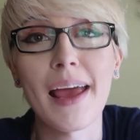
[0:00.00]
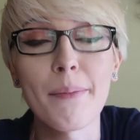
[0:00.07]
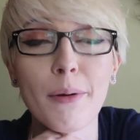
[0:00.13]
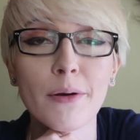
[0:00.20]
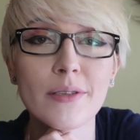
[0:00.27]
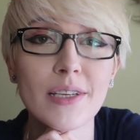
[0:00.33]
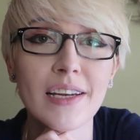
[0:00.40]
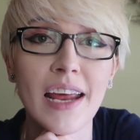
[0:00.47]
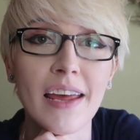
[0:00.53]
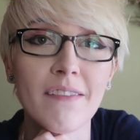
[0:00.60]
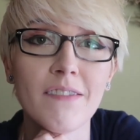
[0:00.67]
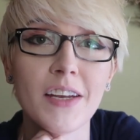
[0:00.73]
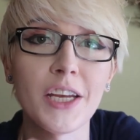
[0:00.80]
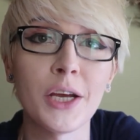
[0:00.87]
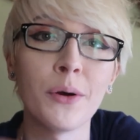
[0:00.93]
I posted a
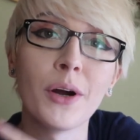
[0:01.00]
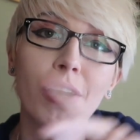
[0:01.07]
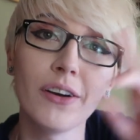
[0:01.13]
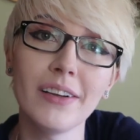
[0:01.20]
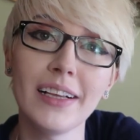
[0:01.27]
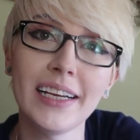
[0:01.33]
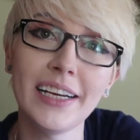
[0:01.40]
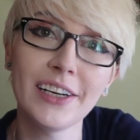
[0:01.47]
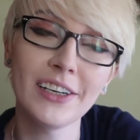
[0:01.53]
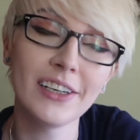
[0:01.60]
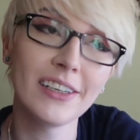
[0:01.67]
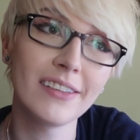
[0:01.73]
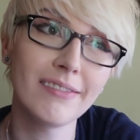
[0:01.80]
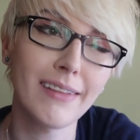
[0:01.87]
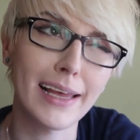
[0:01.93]
video
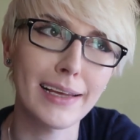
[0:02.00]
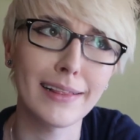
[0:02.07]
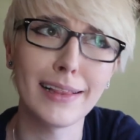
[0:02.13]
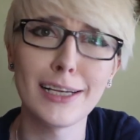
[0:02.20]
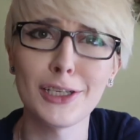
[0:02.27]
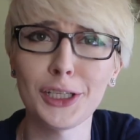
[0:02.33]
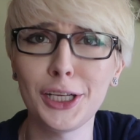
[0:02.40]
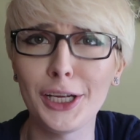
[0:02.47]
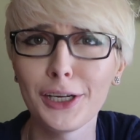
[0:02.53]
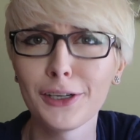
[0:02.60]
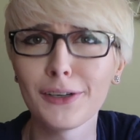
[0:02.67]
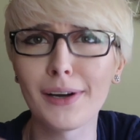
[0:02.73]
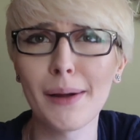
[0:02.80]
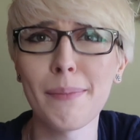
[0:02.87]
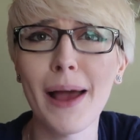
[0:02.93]
earlier, like this
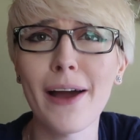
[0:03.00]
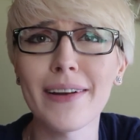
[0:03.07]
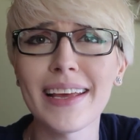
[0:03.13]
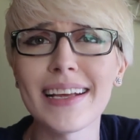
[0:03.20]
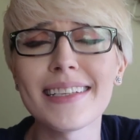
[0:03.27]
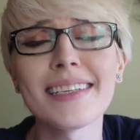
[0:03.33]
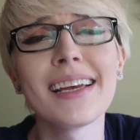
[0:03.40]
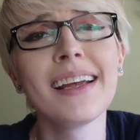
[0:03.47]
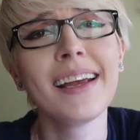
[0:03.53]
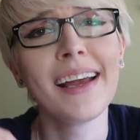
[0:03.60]
year, about it.